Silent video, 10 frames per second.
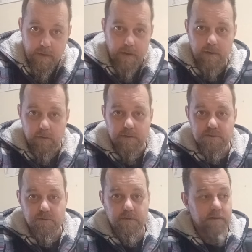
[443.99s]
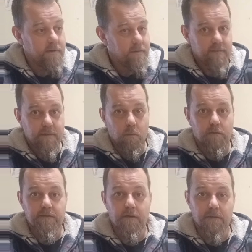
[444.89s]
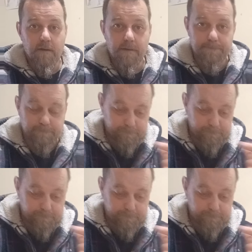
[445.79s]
ankle history. That one down there.